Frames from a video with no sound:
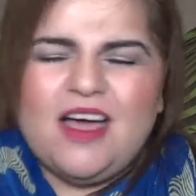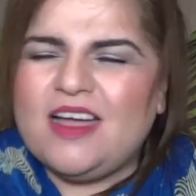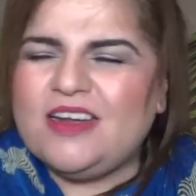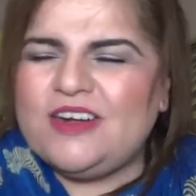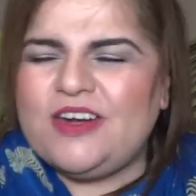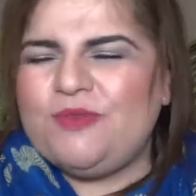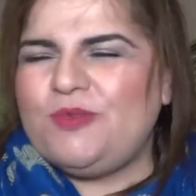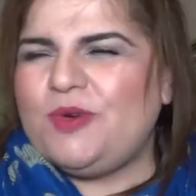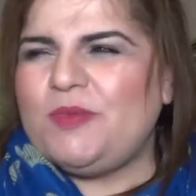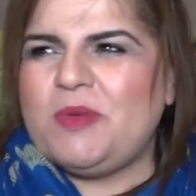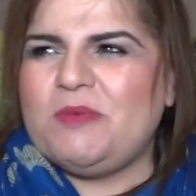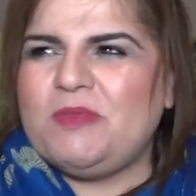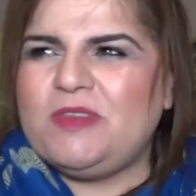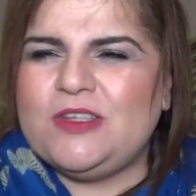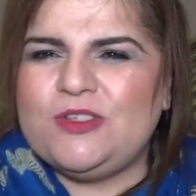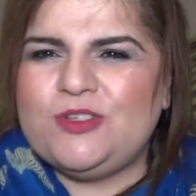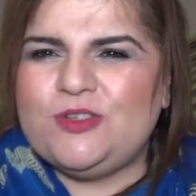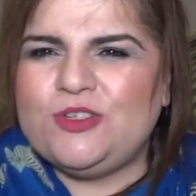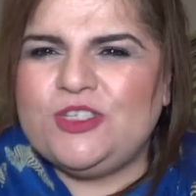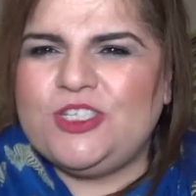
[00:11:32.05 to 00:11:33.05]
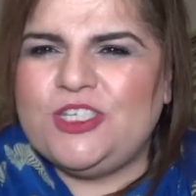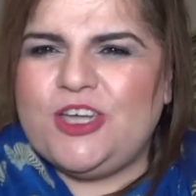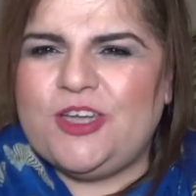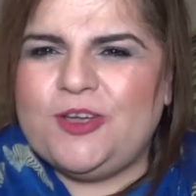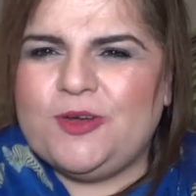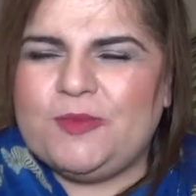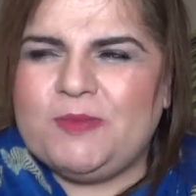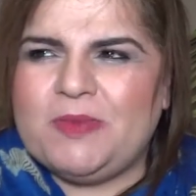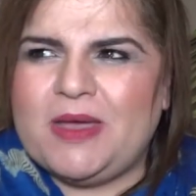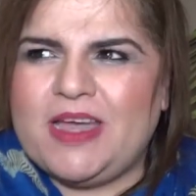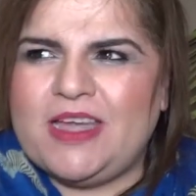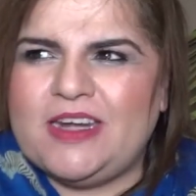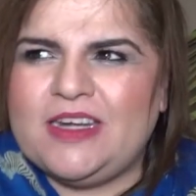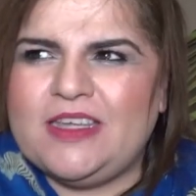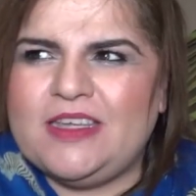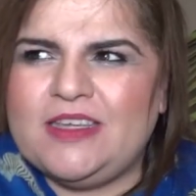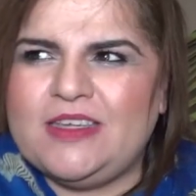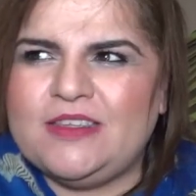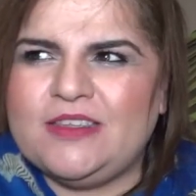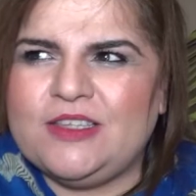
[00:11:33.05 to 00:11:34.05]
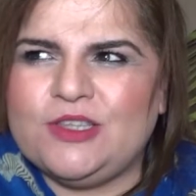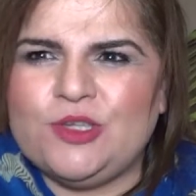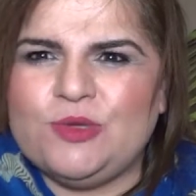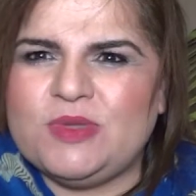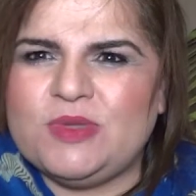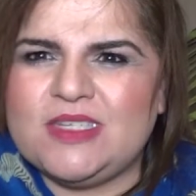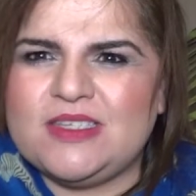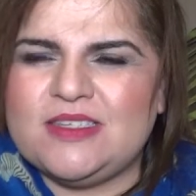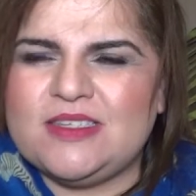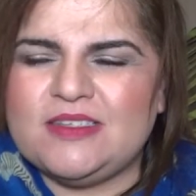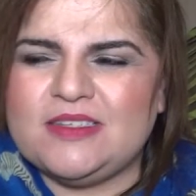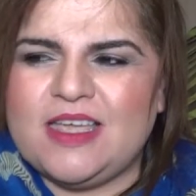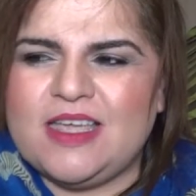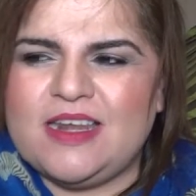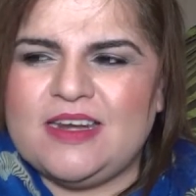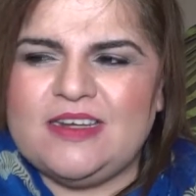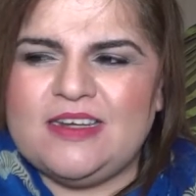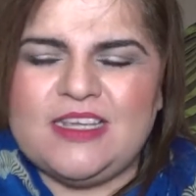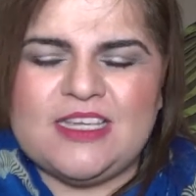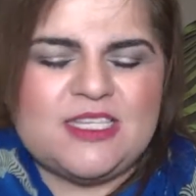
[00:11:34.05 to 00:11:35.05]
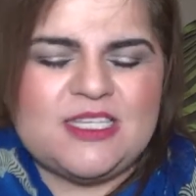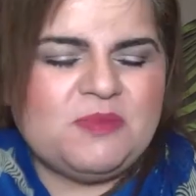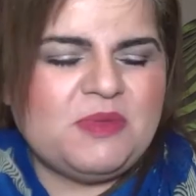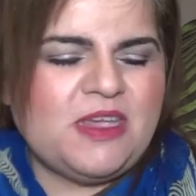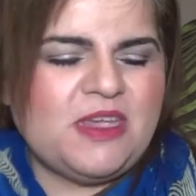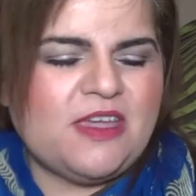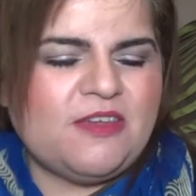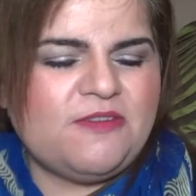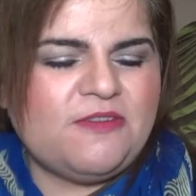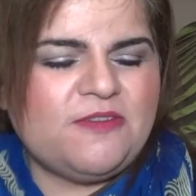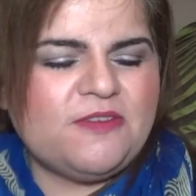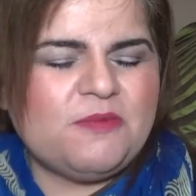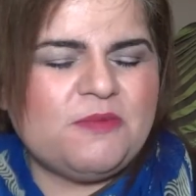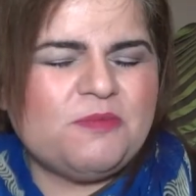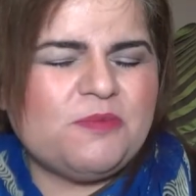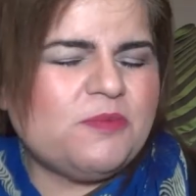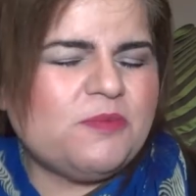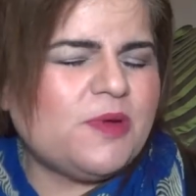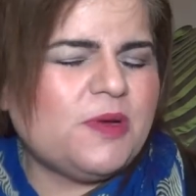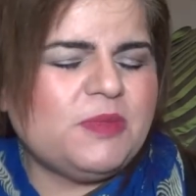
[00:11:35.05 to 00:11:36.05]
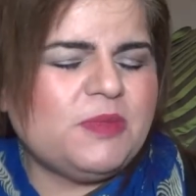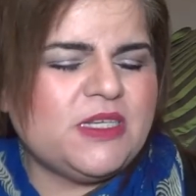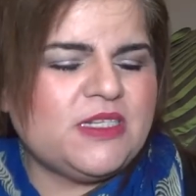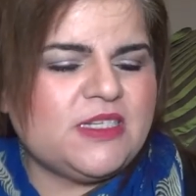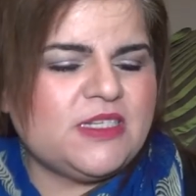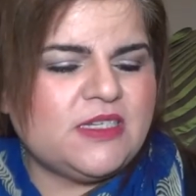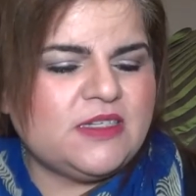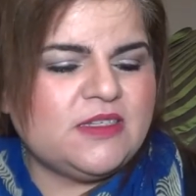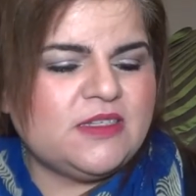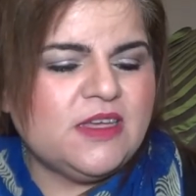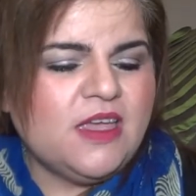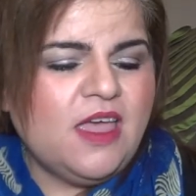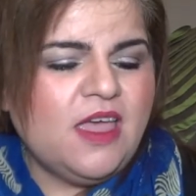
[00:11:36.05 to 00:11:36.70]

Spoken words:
I don't remember the Giorgio Armani, the Luminous Silk had any SPF, probably did.